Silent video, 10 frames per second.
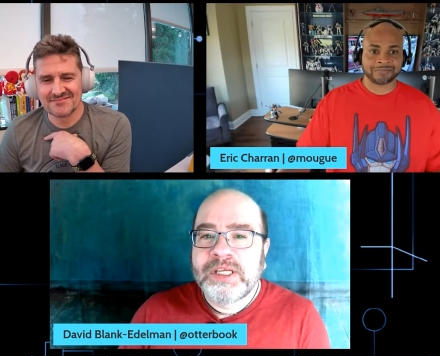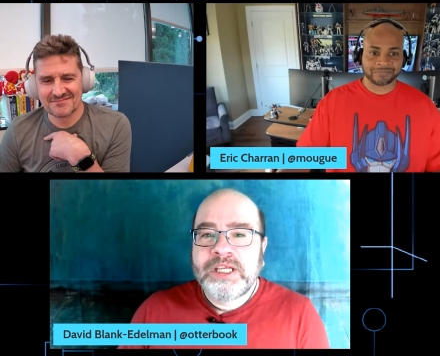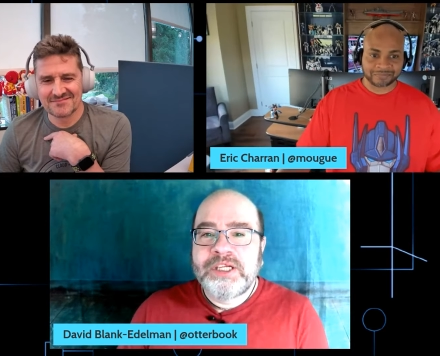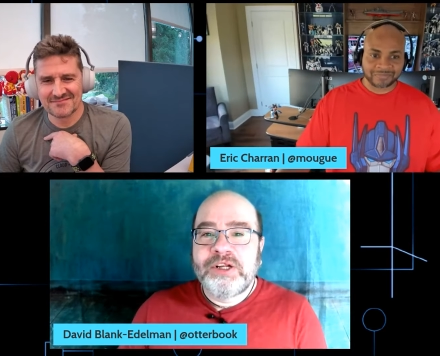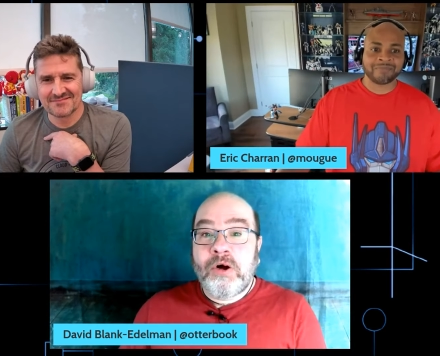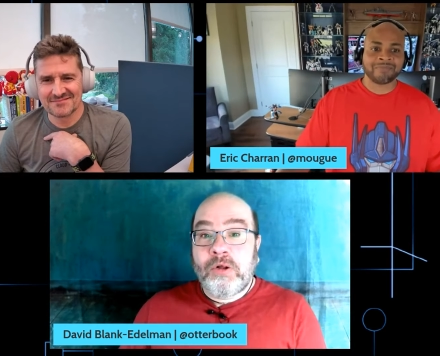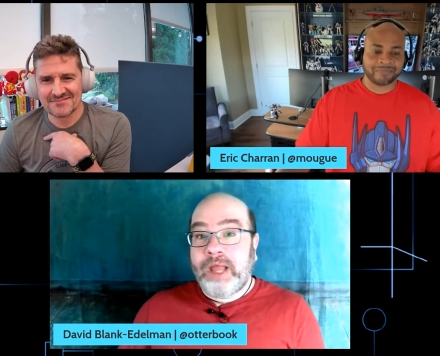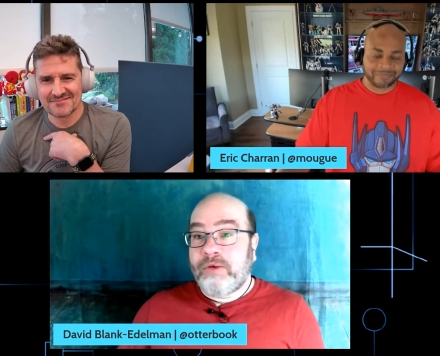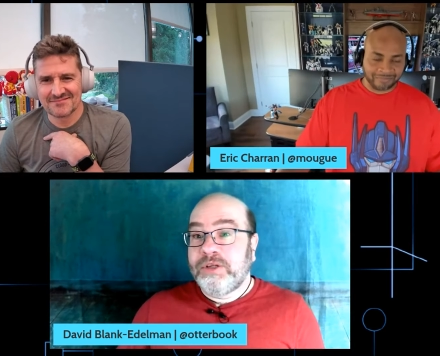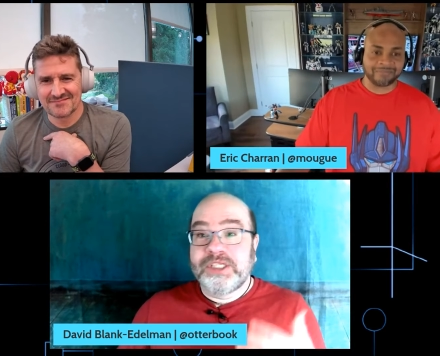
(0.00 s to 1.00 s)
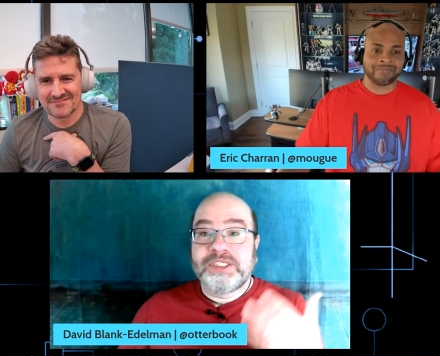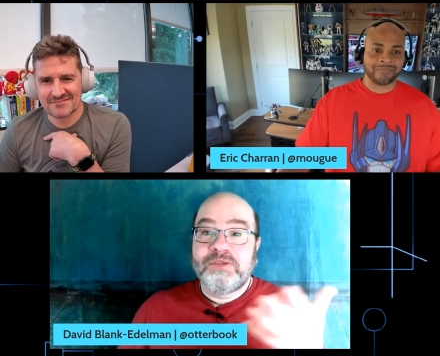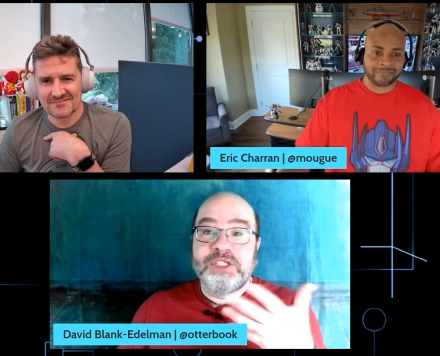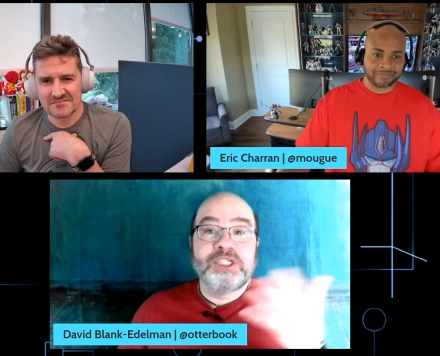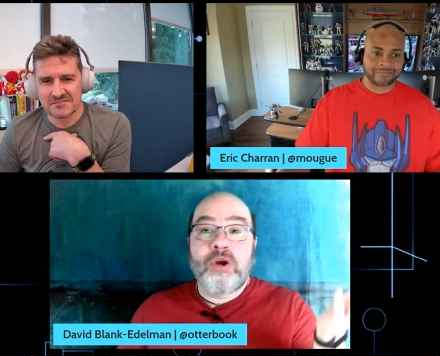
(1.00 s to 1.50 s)
Speaker 1: You know, like which is which
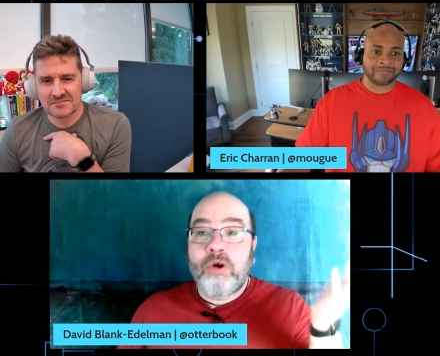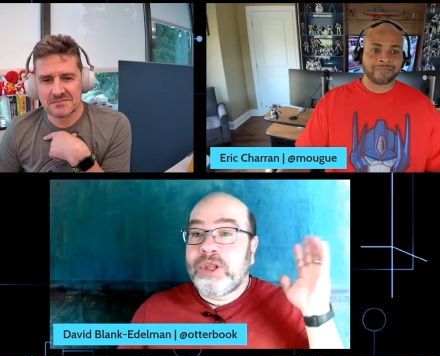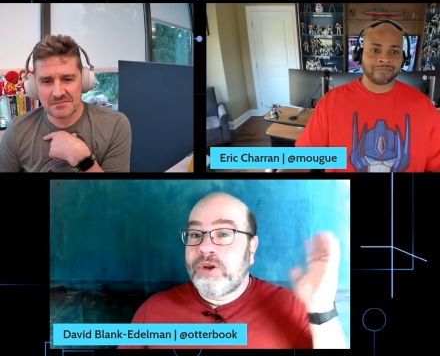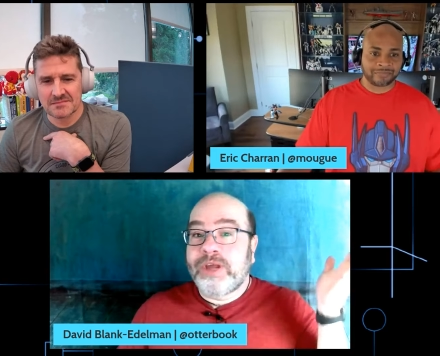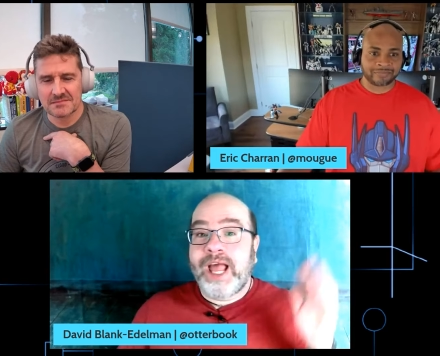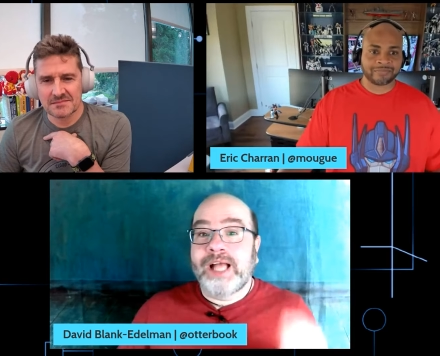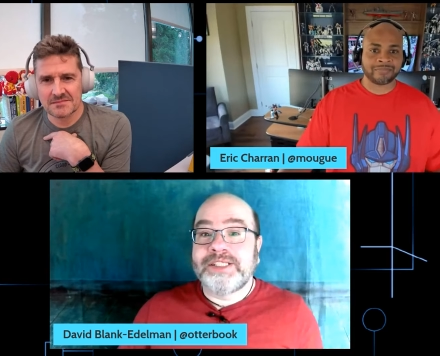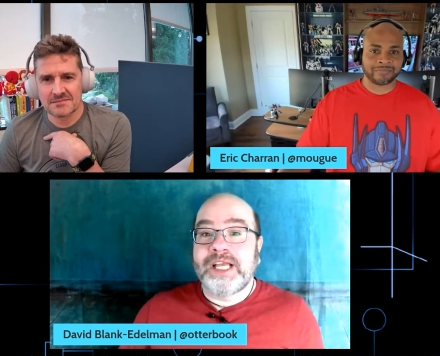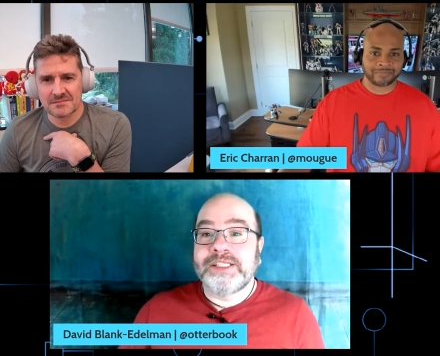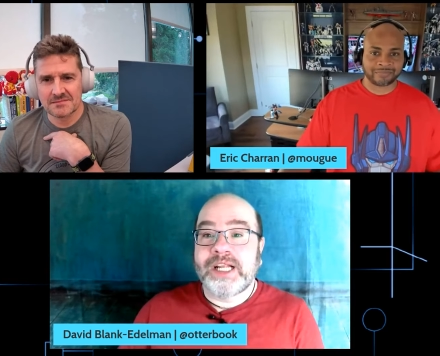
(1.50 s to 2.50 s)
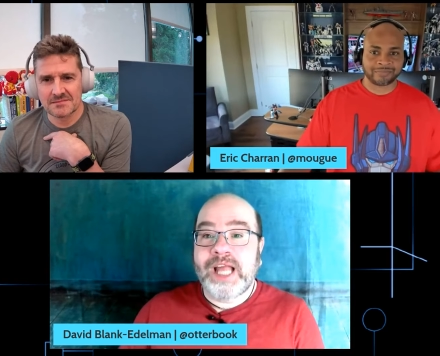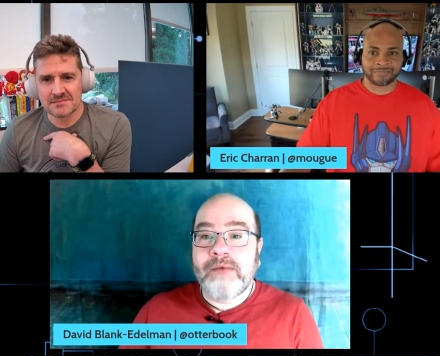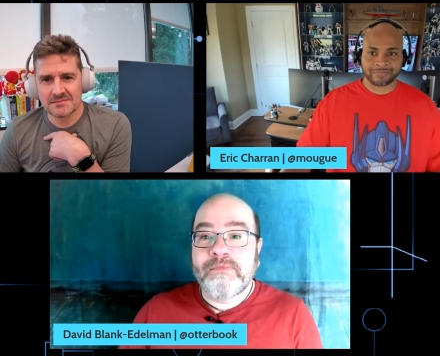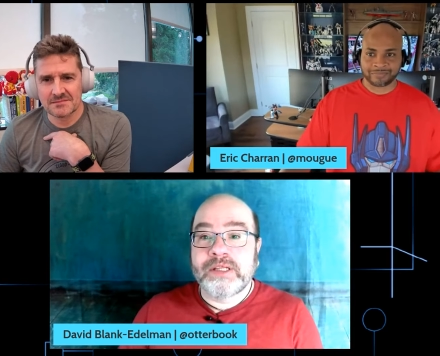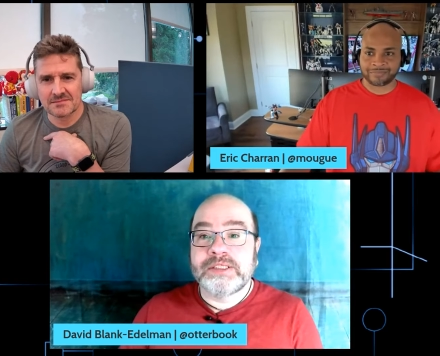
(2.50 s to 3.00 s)
is our own little chaos testing that
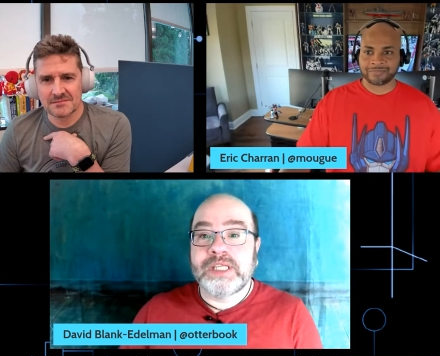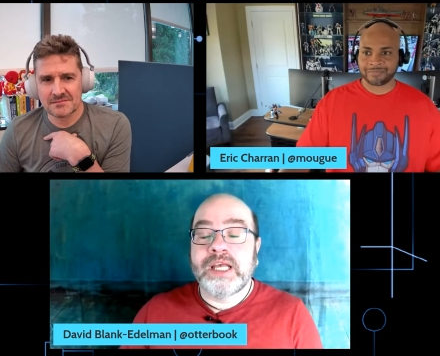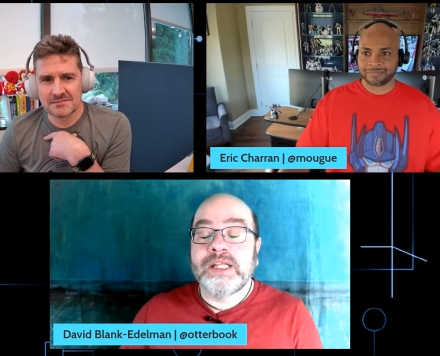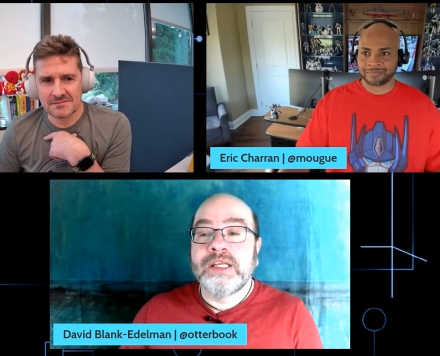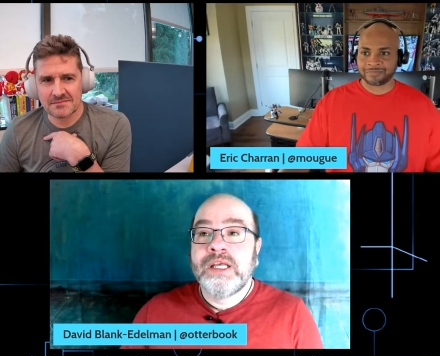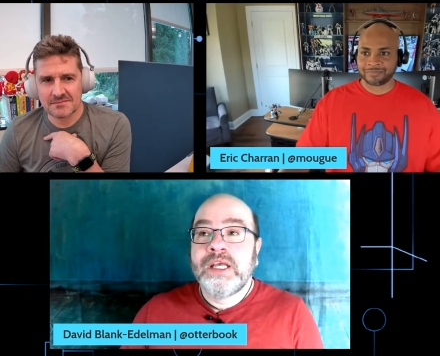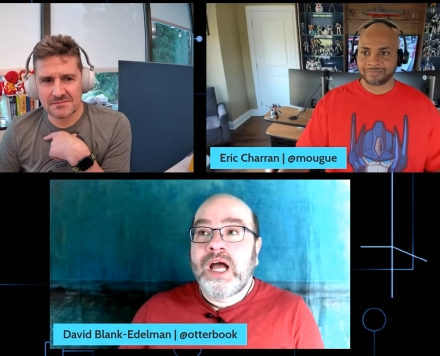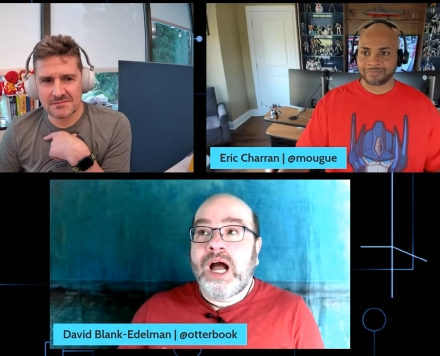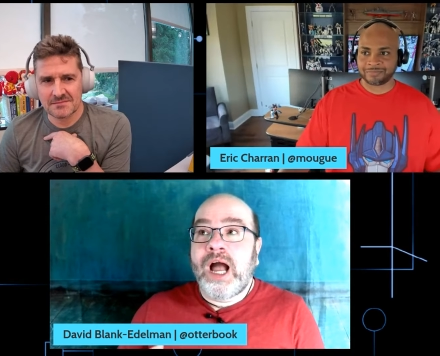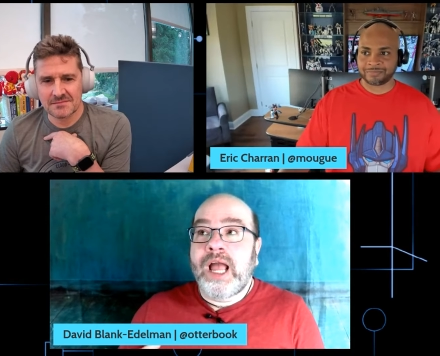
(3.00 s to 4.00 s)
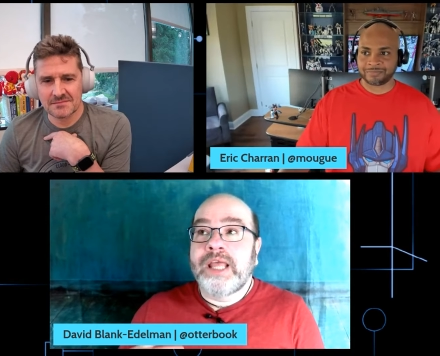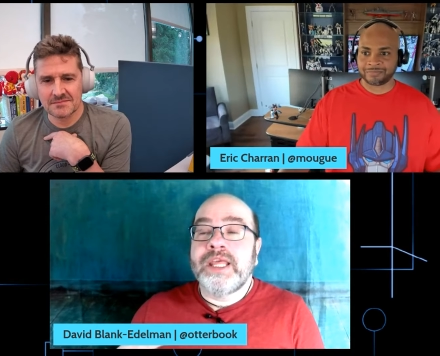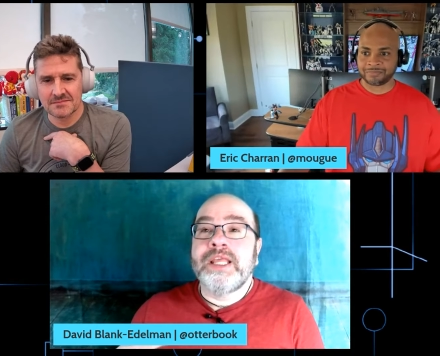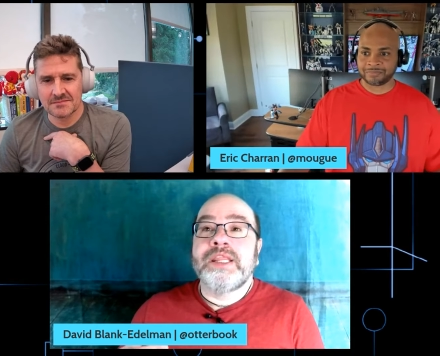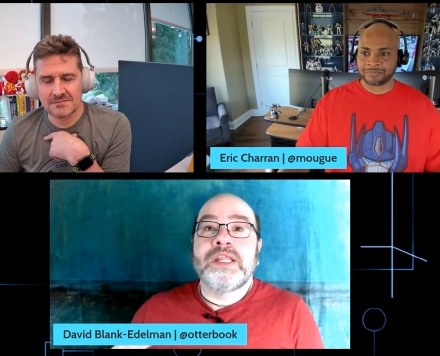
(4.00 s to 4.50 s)
happens. And I, I
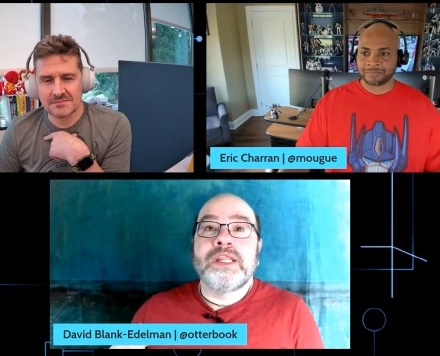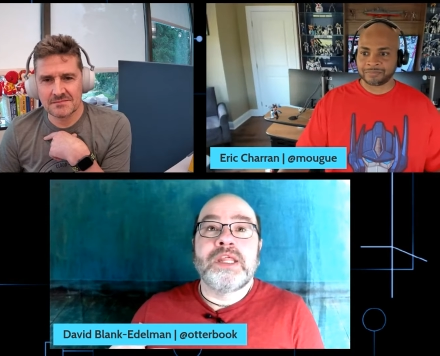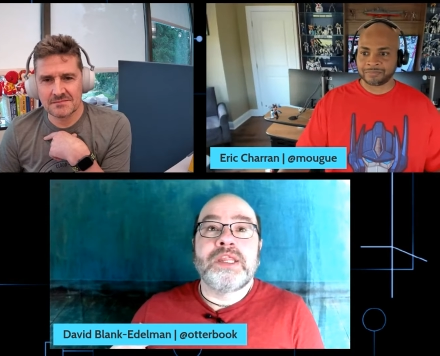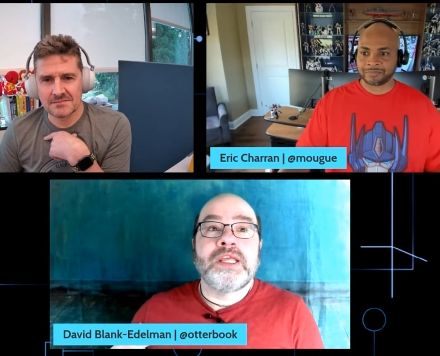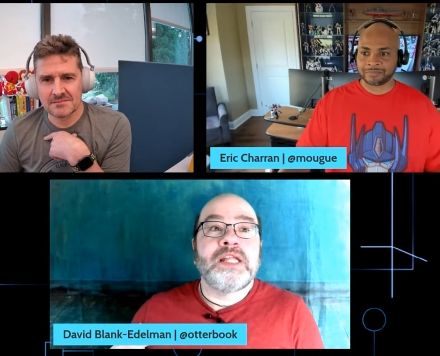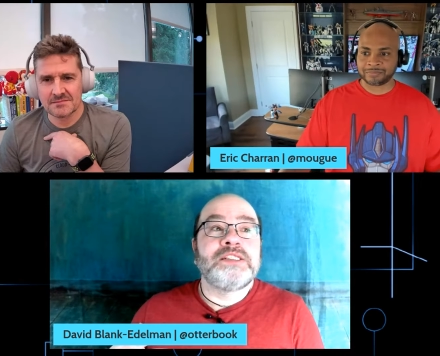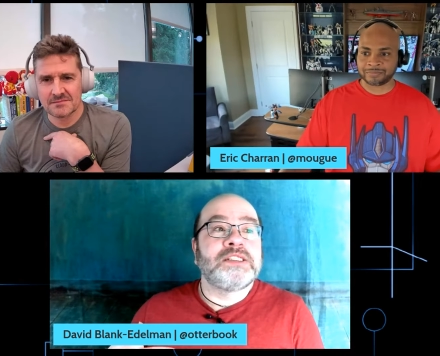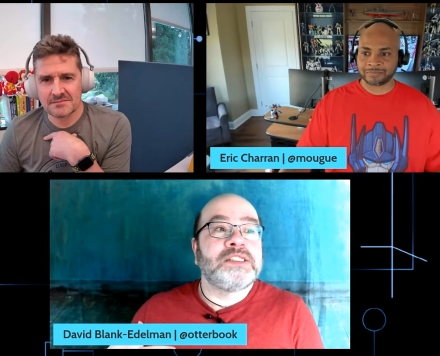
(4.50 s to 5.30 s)
think the the thing that's